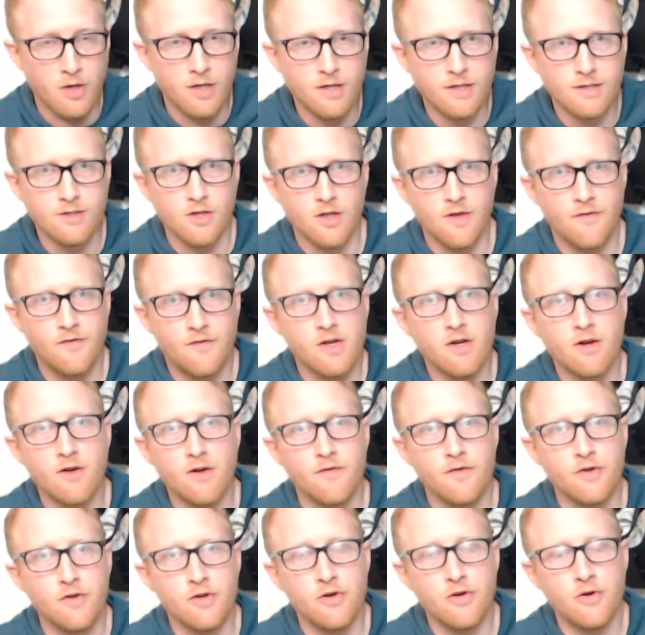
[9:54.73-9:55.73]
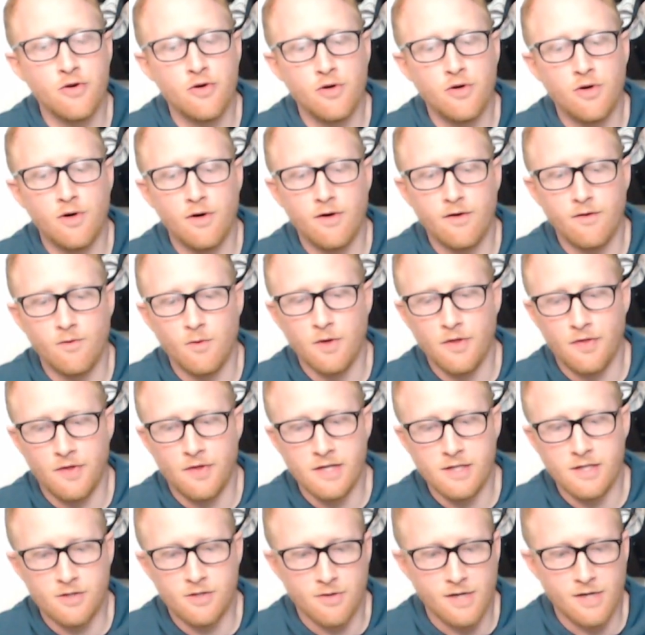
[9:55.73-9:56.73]
So the field of view with
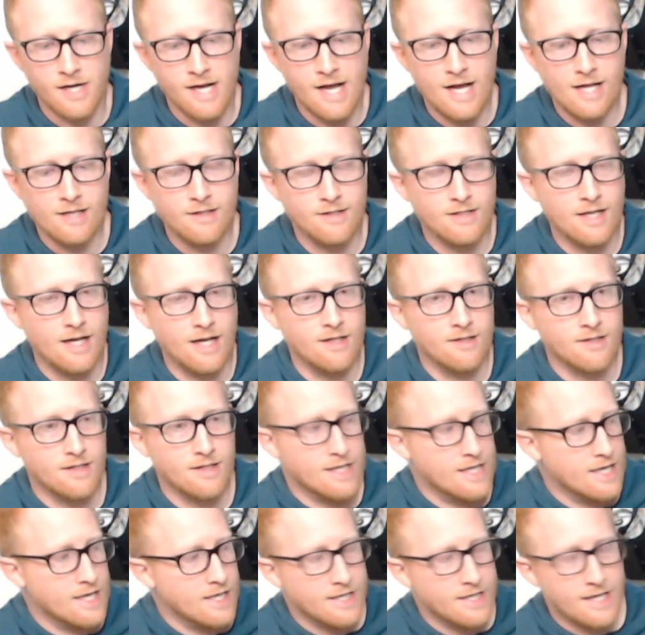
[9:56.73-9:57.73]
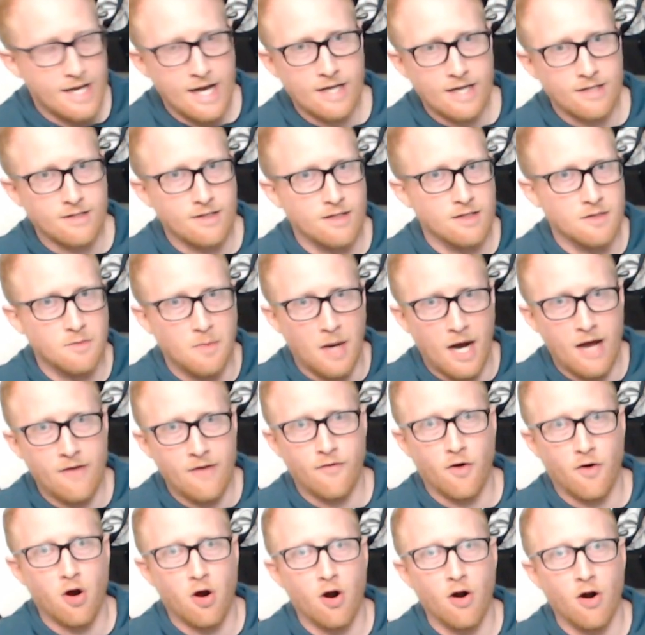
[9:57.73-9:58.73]
these three headsets, the Index is by
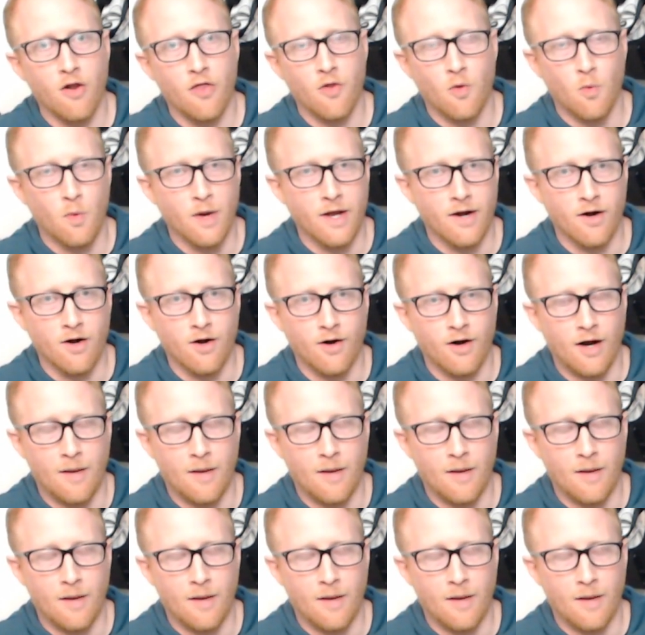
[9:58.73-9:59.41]
far the winner.